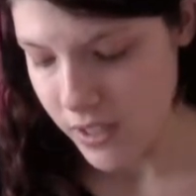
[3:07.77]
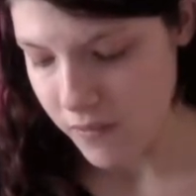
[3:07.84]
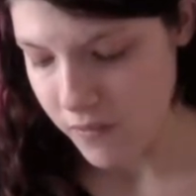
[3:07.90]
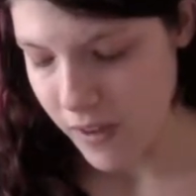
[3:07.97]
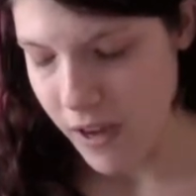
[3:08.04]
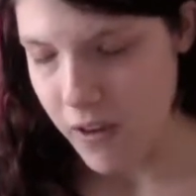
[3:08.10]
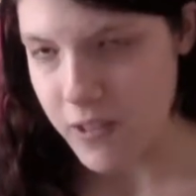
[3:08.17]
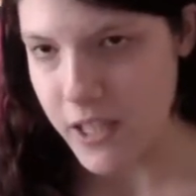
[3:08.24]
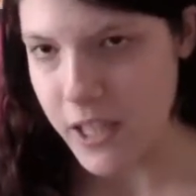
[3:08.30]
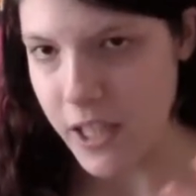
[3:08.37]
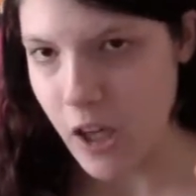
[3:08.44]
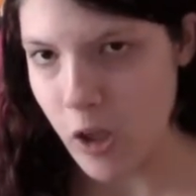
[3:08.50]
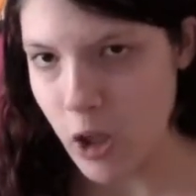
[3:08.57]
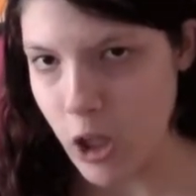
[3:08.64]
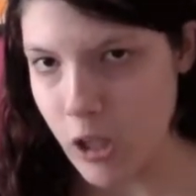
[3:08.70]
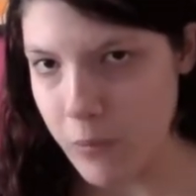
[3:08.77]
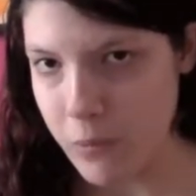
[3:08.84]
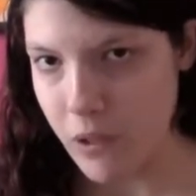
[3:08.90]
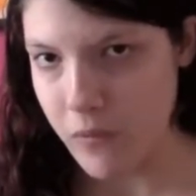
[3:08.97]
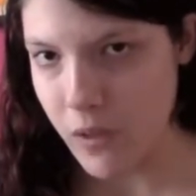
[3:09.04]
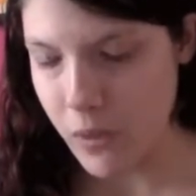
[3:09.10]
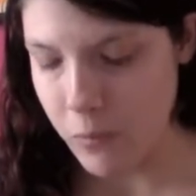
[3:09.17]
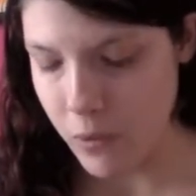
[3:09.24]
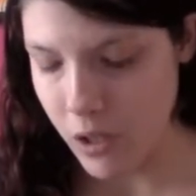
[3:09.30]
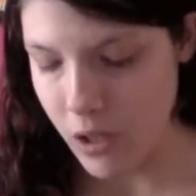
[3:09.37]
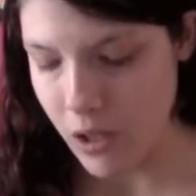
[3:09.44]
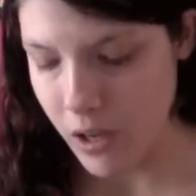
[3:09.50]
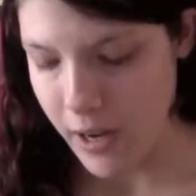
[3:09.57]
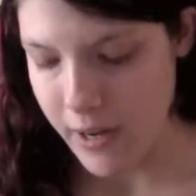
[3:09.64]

found like a good, perfect book.